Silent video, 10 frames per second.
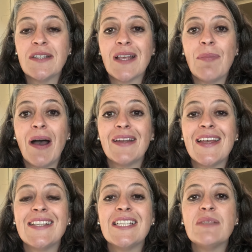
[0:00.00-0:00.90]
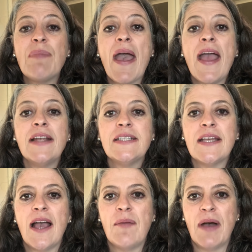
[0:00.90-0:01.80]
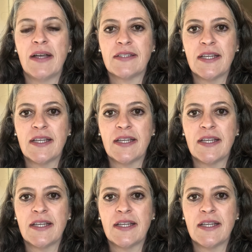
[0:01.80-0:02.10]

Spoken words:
is about expanding our minds.